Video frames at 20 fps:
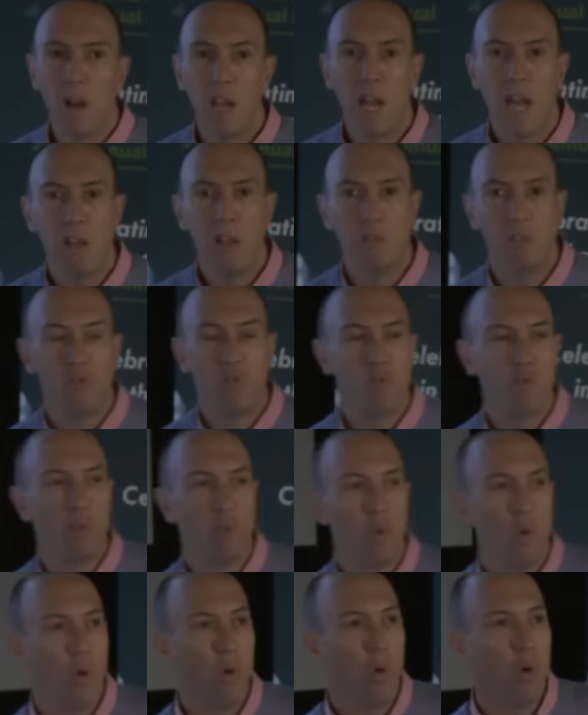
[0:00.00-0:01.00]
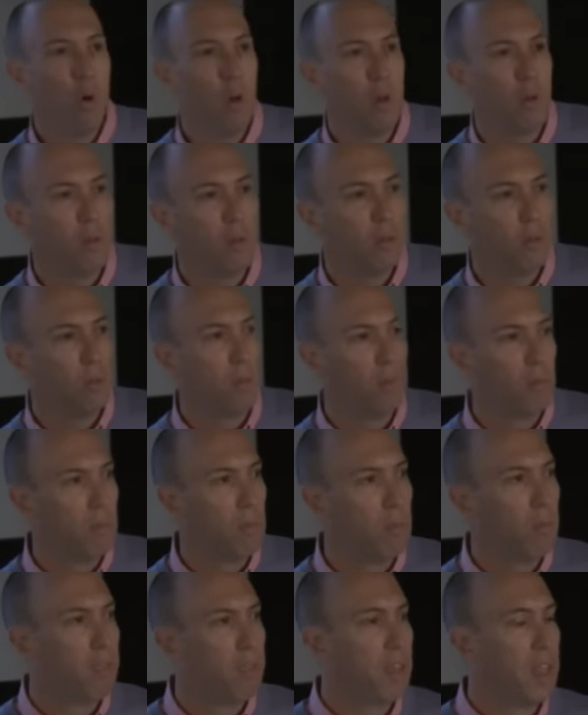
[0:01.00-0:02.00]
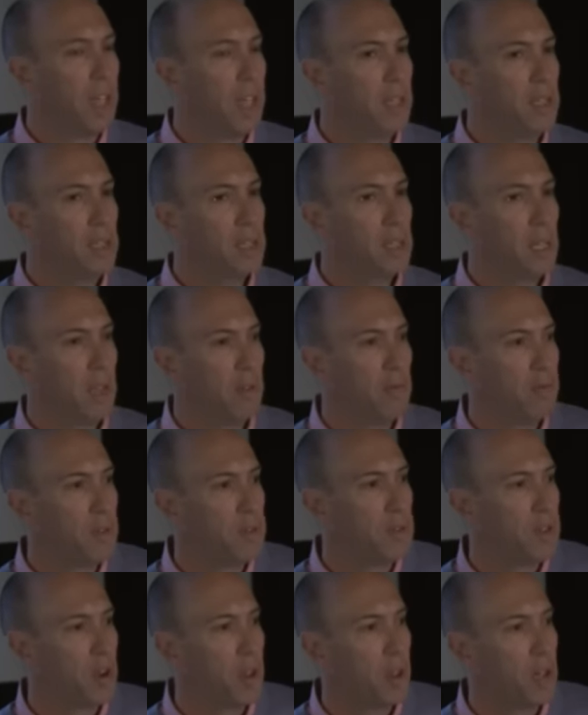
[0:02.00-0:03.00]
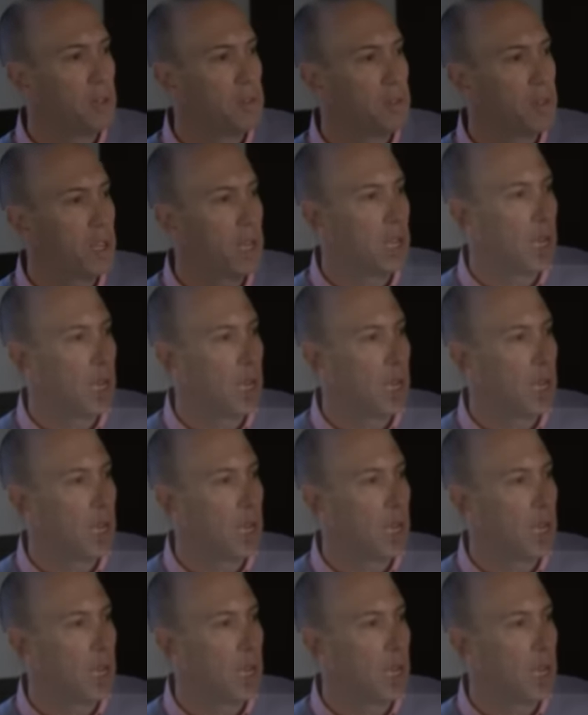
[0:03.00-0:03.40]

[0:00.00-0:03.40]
allowed to draw things in physiology